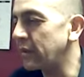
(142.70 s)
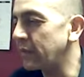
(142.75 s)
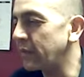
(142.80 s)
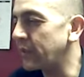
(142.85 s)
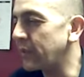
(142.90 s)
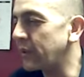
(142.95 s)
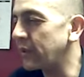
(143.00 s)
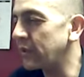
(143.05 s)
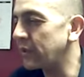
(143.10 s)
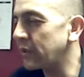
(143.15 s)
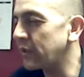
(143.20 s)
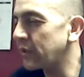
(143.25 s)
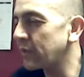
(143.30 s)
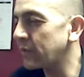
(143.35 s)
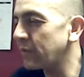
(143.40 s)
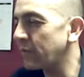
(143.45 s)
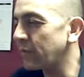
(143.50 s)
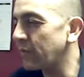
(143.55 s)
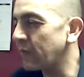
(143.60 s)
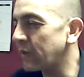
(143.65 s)
he
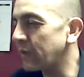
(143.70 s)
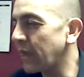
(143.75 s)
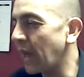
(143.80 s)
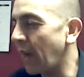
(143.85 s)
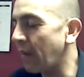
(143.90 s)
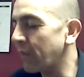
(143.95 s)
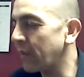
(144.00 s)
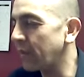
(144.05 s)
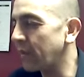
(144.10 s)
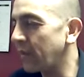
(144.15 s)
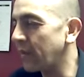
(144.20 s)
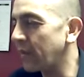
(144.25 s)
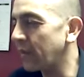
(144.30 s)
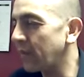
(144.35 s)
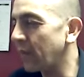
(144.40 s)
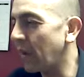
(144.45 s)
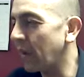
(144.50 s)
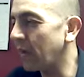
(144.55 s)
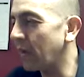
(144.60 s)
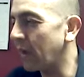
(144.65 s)
just was captivated
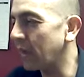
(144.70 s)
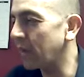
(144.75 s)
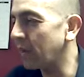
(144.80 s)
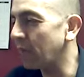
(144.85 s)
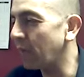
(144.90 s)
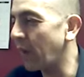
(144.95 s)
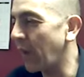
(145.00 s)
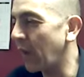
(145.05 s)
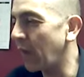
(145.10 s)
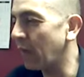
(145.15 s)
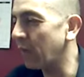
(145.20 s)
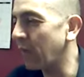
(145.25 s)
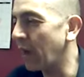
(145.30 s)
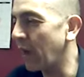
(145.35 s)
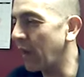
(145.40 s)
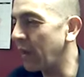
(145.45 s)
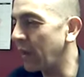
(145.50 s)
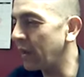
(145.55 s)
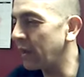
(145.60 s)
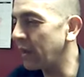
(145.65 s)
by that, compelled
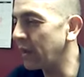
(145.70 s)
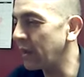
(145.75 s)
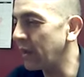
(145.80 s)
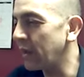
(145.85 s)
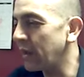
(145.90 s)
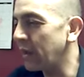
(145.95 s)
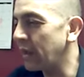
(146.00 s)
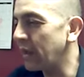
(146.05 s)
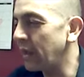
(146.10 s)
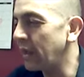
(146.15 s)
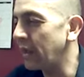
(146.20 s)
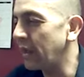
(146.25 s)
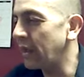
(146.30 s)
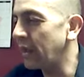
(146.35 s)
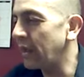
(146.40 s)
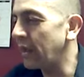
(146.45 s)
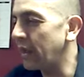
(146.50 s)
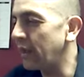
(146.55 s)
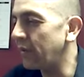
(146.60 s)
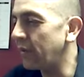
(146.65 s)
by it.
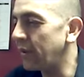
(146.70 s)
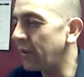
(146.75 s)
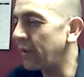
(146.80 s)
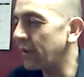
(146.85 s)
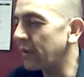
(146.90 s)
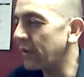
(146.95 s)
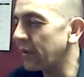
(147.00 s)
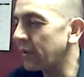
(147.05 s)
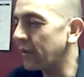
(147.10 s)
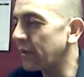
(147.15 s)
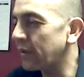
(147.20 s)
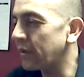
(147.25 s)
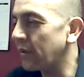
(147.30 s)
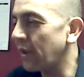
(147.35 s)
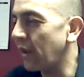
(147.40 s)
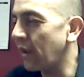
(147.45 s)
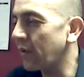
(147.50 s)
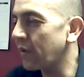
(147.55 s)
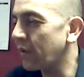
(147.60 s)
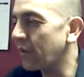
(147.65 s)
And then
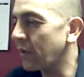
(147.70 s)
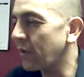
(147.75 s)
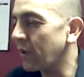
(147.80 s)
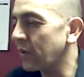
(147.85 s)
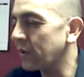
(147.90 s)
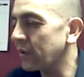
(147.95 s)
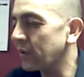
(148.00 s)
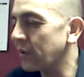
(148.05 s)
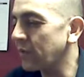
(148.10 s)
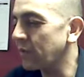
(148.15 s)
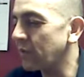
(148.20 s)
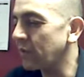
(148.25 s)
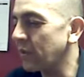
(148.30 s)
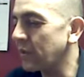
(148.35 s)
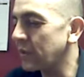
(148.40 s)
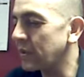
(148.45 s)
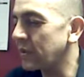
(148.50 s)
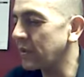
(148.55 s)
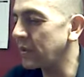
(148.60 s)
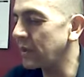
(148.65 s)
the other question
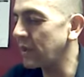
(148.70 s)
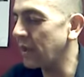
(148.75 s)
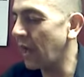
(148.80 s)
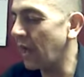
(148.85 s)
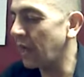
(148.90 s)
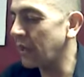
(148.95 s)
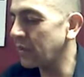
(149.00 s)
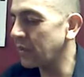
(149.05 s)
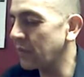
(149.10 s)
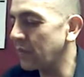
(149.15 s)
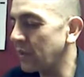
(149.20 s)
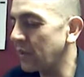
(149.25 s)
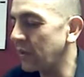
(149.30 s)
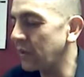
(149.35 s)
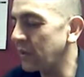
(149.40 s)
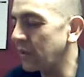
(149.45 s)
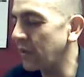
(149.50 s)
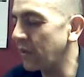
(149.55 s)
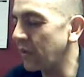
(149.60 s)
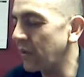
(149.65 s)
was, he asked me,
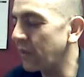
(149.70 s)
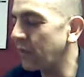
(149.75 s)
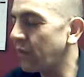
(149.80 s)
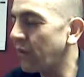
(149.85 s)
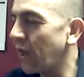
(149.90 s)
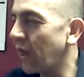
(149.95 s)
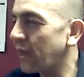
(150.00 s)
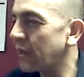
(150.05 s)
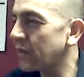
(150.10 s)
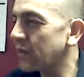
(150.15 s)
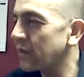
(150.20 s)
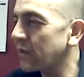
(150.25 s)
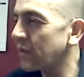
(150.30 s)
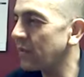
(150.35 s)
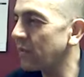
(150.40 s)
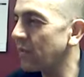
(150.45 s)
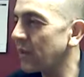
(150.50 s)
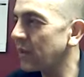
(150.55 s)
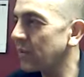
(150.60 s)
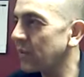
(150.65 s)
if you had to send a
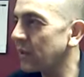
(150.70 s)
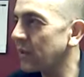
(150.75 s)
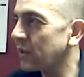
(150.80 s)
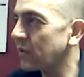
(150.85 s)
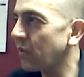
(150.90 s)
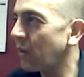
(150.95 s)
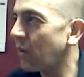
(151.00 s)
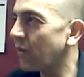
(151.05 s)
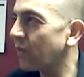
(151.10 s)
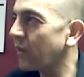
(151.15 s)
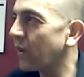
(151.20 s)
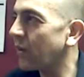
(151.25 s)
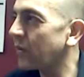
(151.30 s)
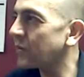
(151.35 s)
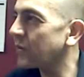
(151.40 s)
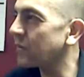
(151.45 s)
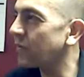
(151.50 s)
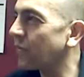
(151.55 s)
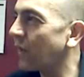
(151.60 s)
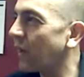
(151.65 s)
message
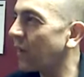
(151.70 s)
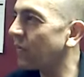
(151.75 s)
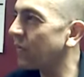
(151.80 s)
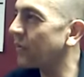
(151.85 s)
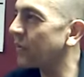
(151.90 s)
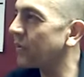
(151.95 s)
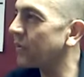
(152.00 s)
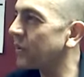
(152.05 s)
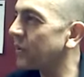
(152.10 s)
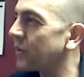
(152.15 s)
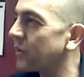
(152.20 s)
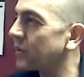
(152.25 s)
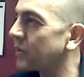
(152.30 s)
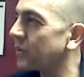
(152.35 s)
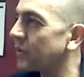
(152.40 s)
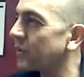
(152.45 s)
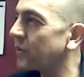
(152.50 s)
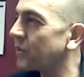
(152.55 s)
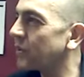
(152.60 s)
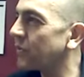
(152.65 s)
12,500 years
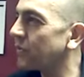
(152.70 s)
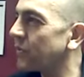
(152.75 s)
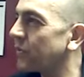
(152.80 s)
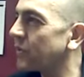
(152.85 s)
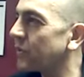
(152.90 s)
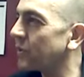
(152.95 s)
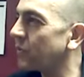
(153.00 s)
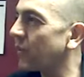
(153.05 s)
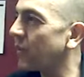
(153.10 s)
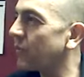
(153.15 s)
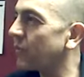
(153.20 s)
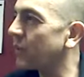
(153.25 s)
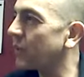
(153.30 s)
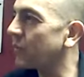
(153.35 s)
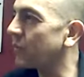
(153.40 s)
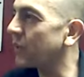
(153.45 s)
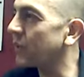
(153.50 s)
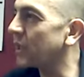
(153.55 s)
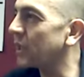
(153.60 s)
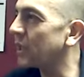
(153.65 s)
into the future, what would
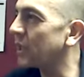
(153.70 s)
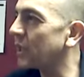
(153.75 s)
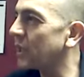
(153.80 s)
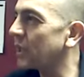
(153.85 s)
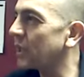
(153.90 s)
it be?